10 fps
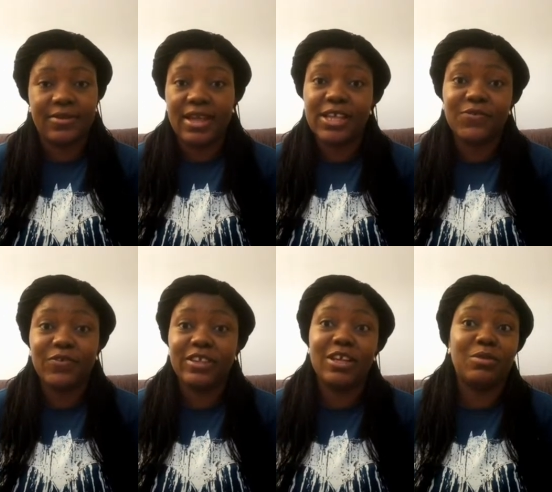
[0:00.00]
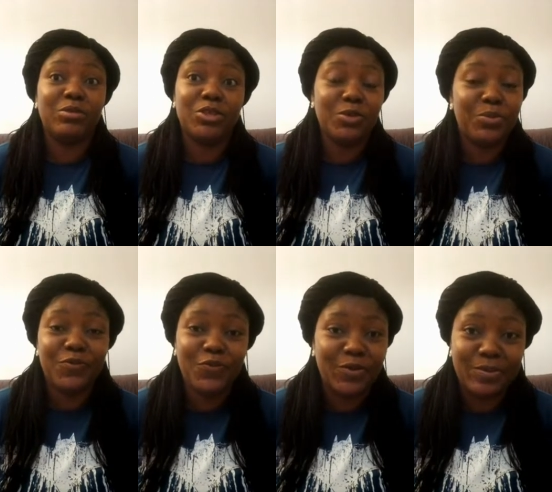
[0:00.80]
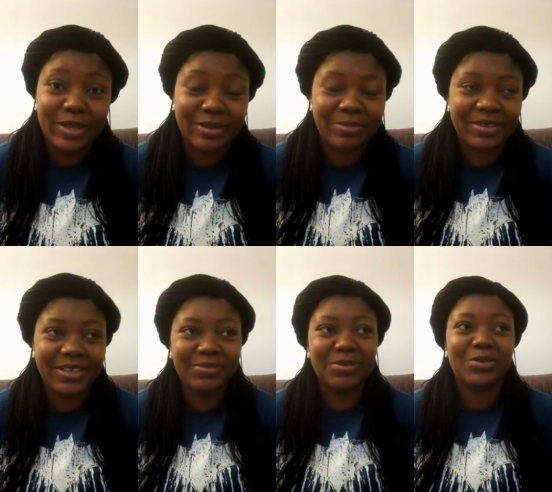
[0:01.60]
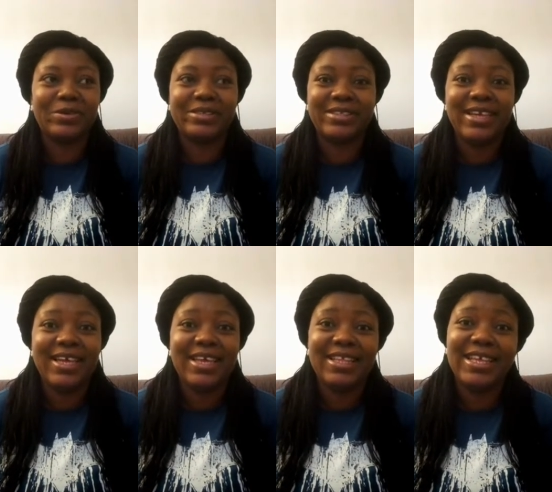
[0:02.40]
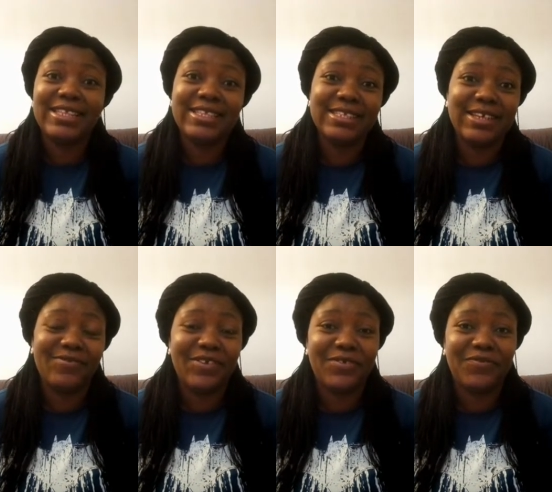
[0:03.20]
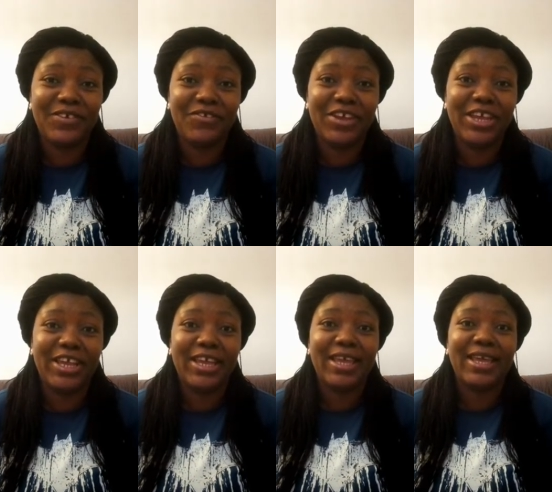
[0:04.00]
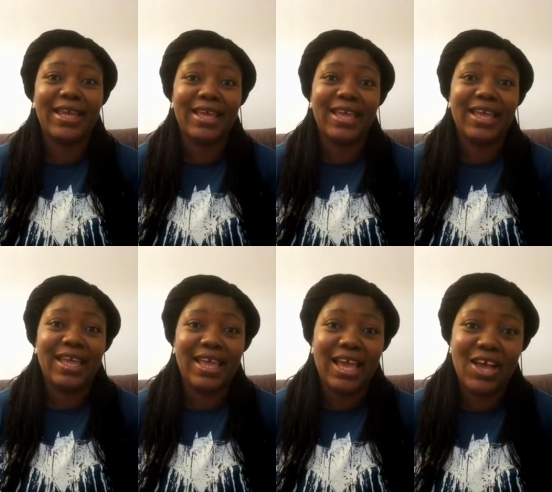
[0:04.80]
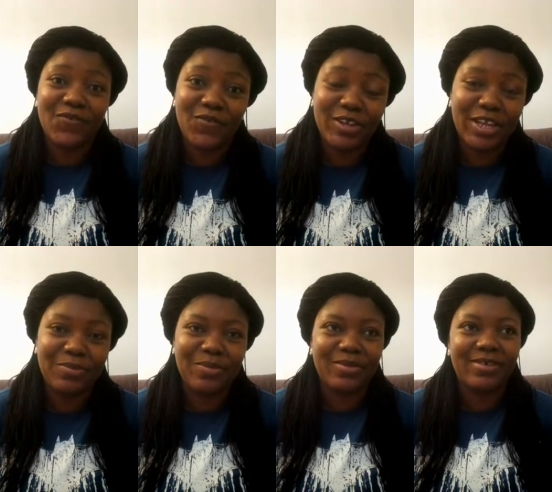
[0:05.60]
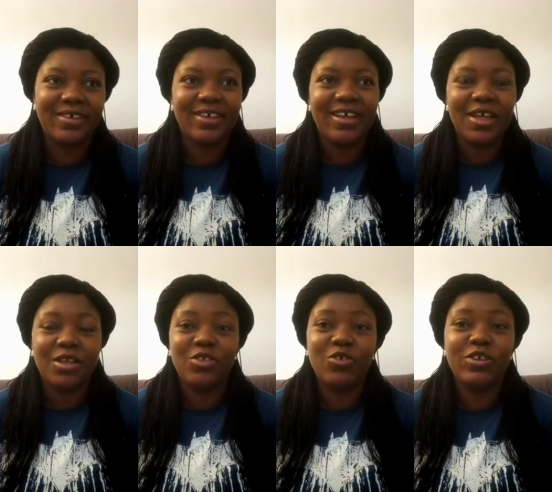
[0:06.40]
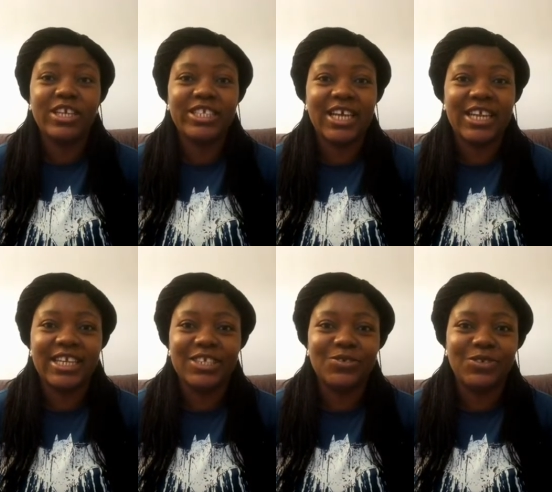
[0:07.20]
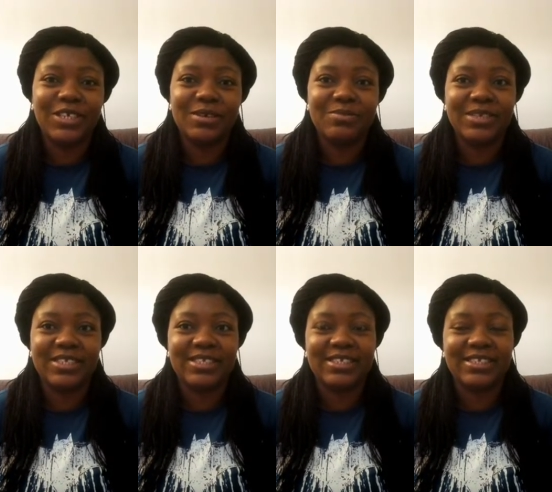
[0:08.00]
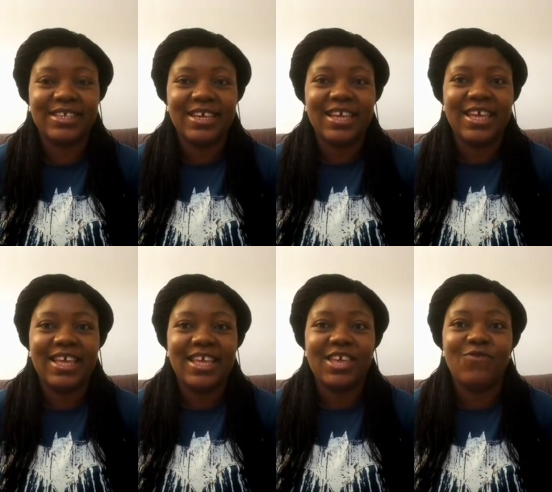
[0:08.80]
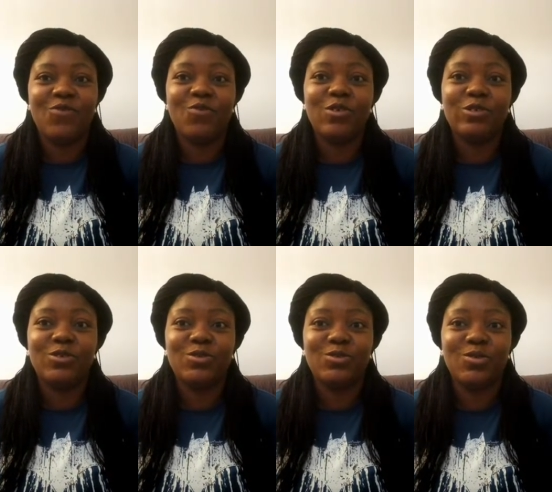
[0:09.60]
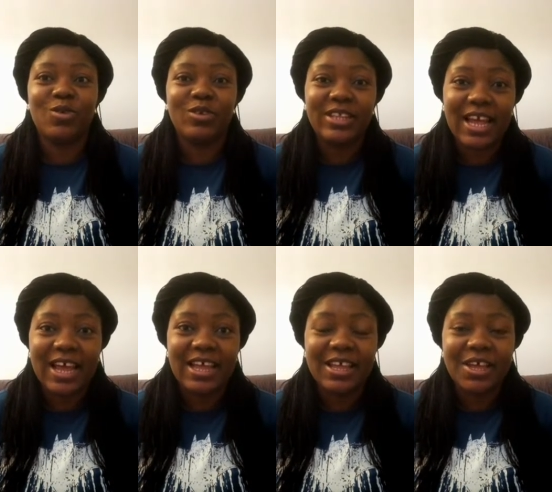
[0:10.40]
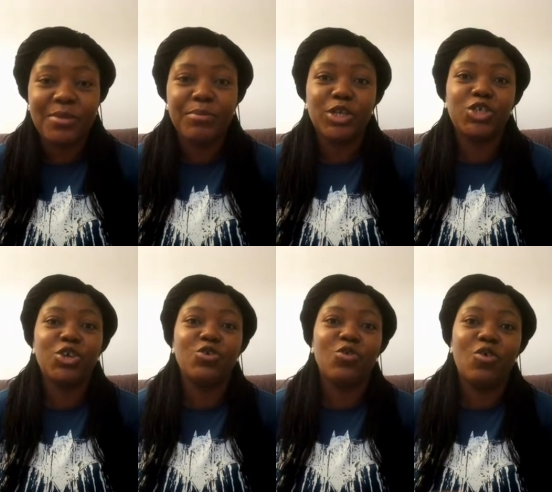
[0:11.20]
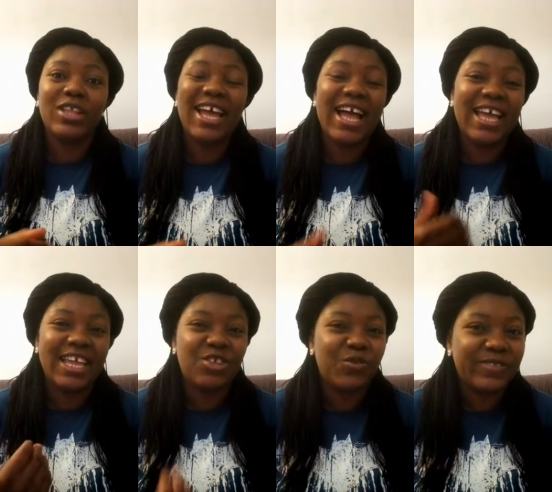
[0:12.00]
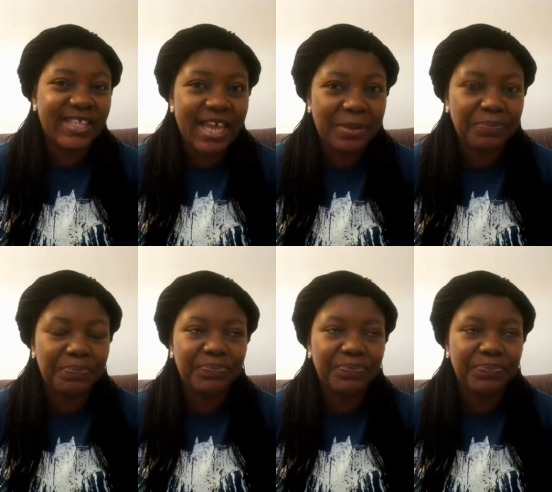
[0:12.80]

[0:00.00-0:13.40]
henceforth, I'll be shopping from them because their things are very, very affordable. The only challenge with them is if you want to order, make sure you order ahead of time.